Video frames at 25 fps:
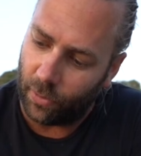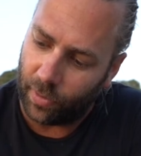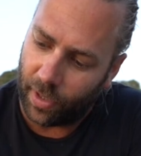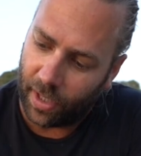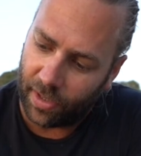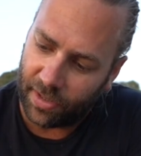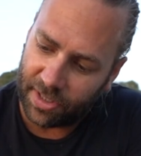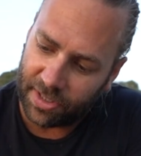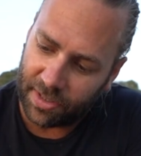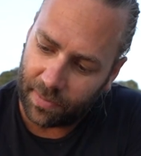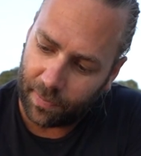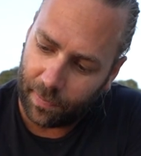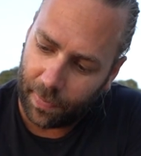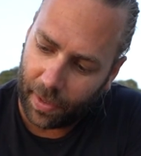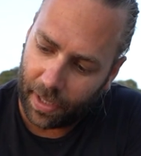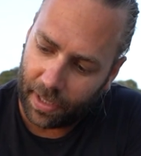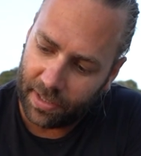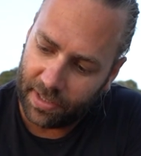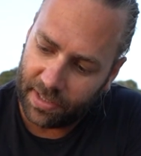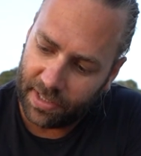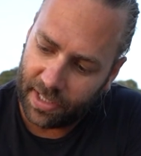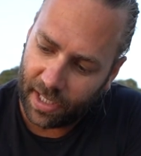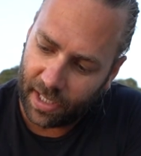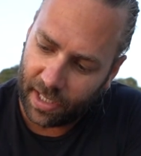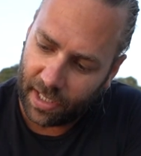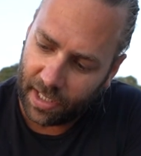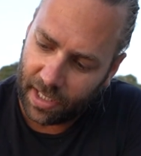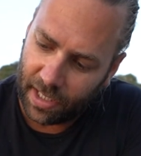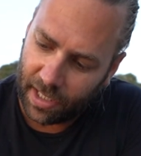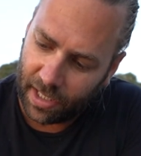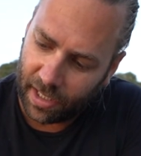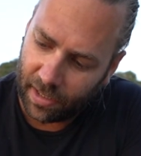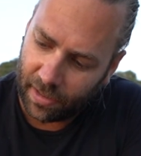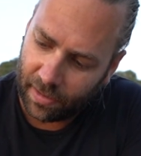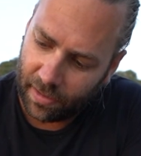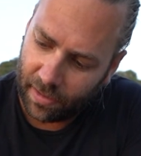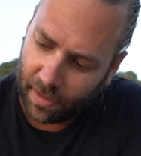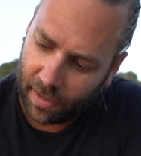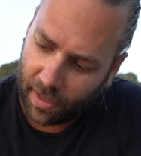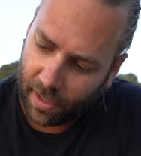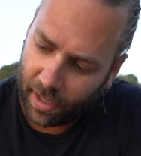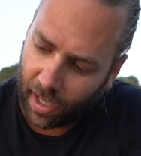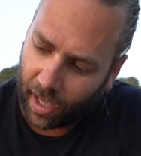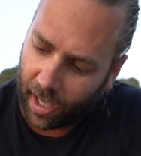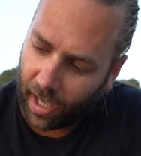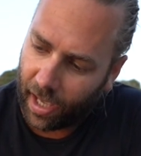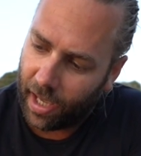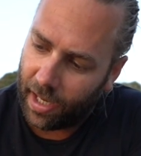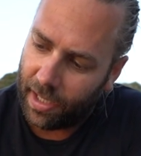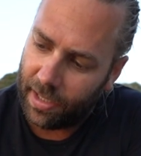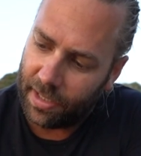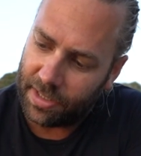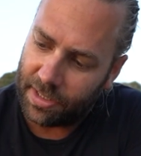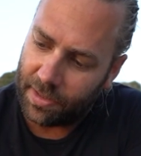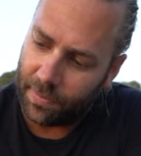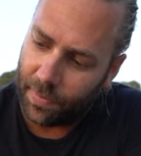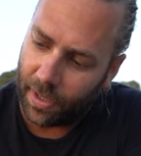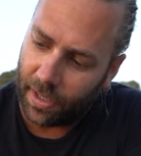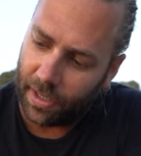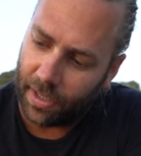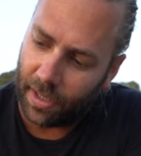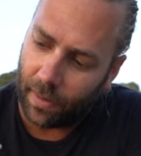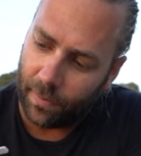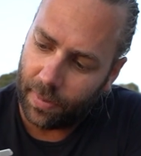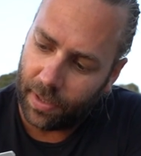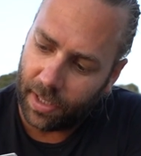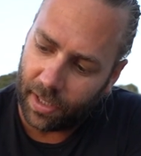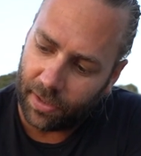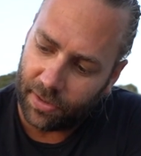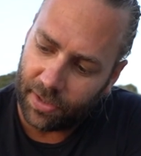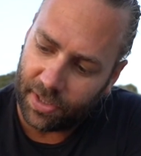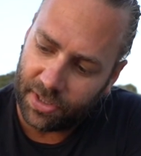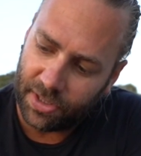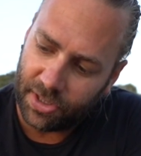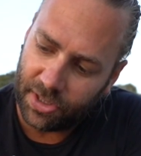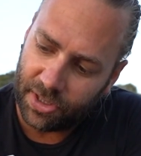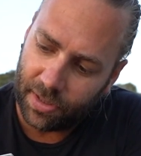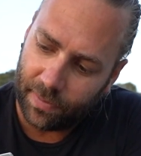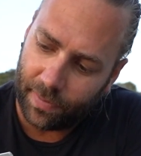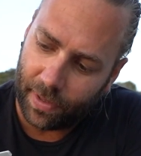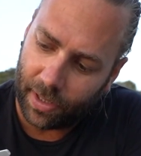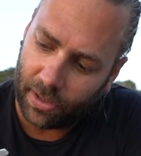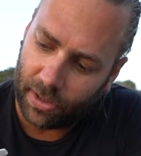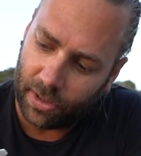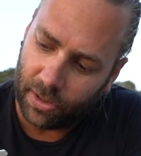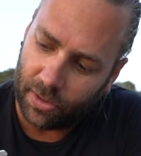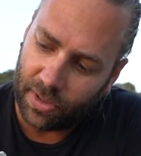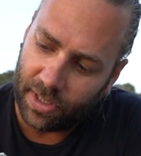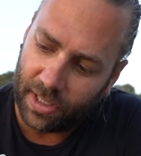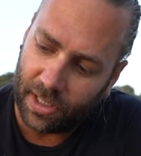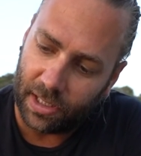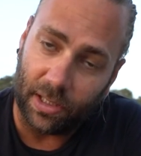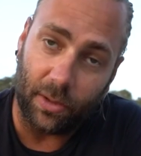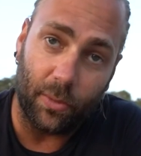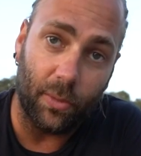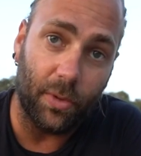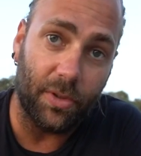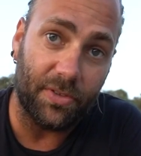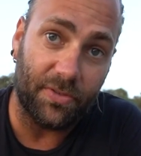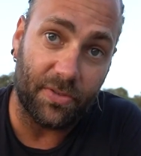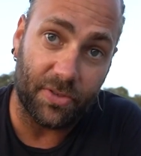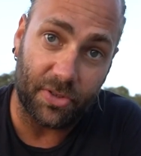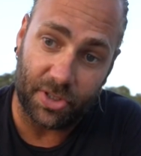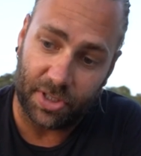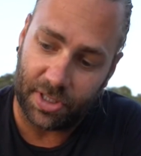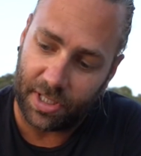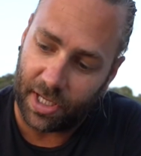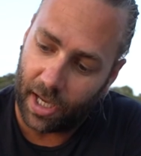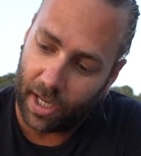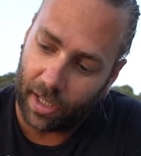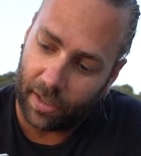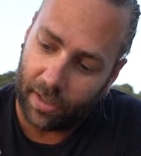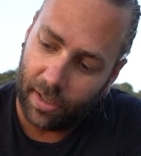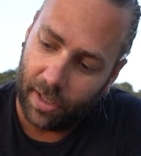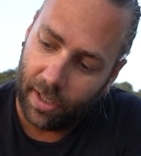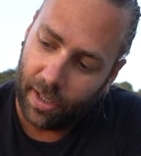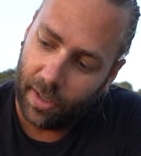Now there's a button down here and there's a button up here. This is the button you're dealing with for start.